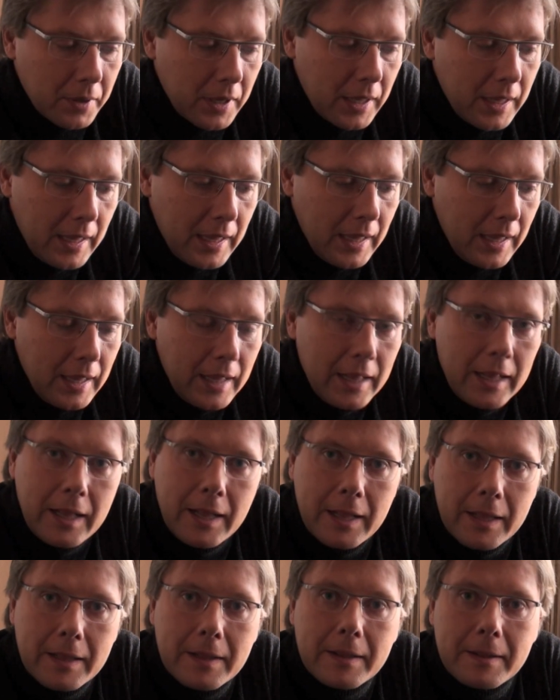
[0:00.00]
Yeah, that's why
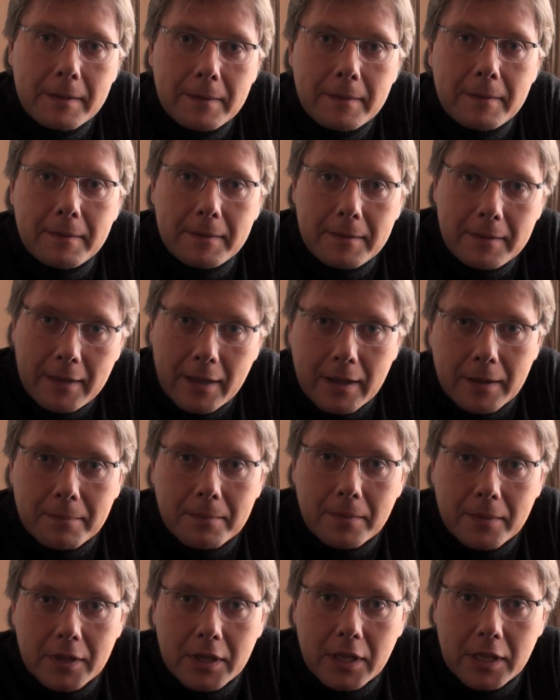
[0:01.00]
translating aizvainots.
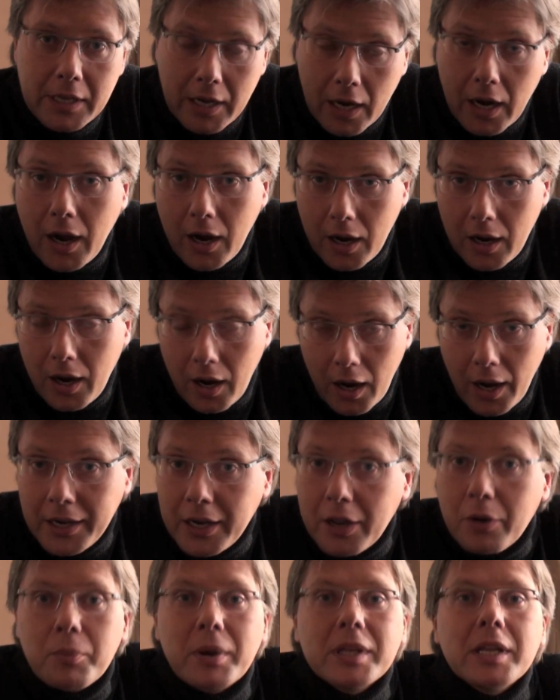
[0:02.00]
Yeah, so, yeah, I, I
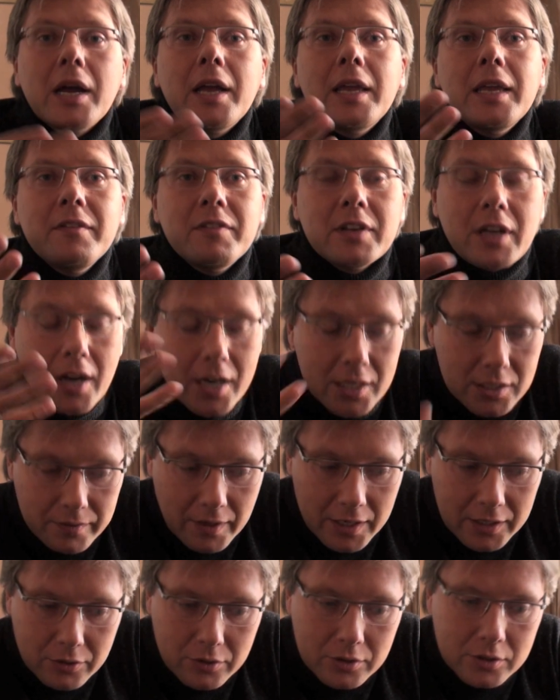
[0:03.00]
know, but I, even
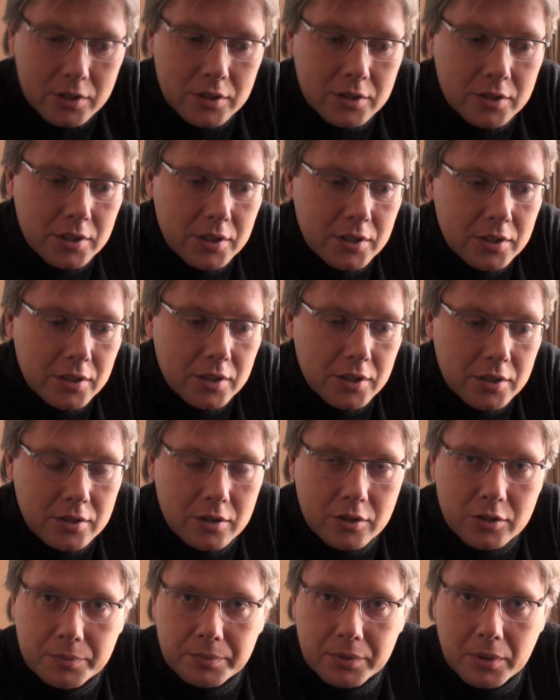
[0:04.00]
aizvainots is, is is
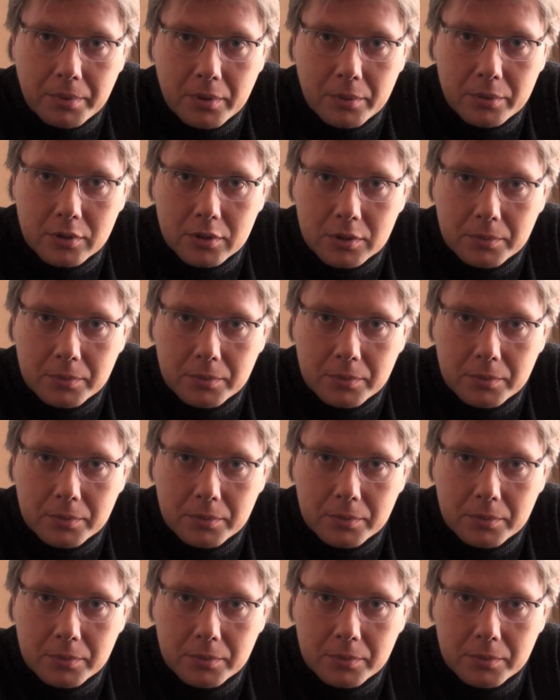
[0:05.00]
not the proper yeah.